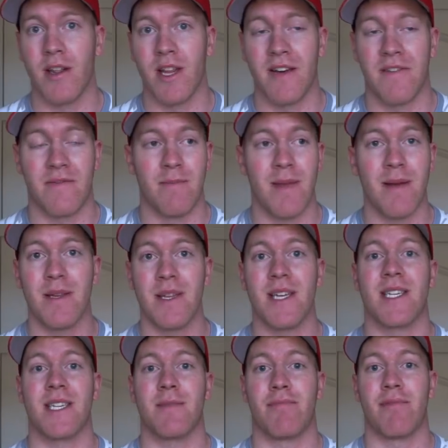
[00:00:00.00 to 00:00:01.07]
lift, maybe
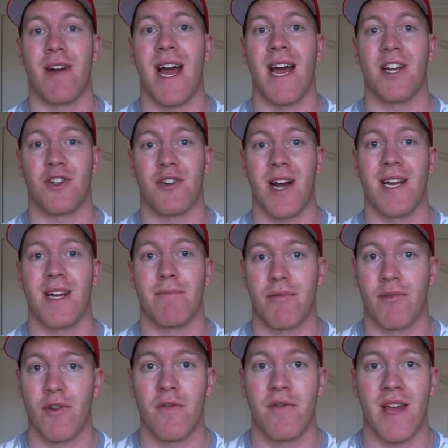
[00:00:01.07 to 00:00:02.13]
this is Brad trying to
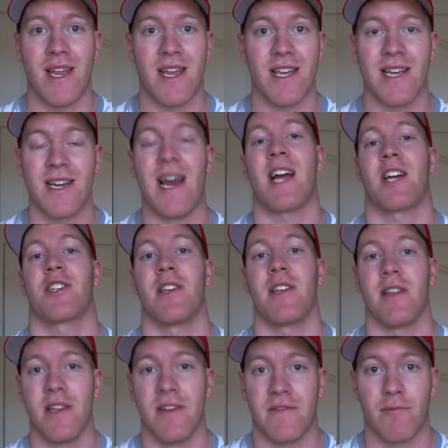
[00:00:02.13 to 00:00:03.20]
prove that he can actually
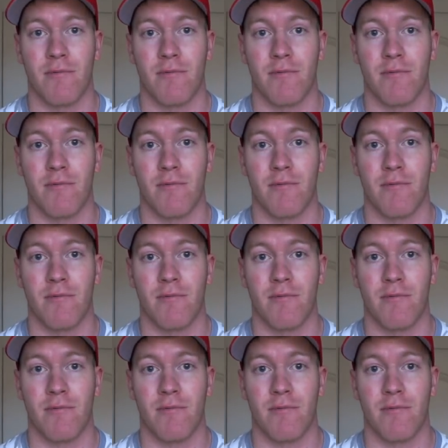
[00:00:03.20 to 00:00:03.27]
lift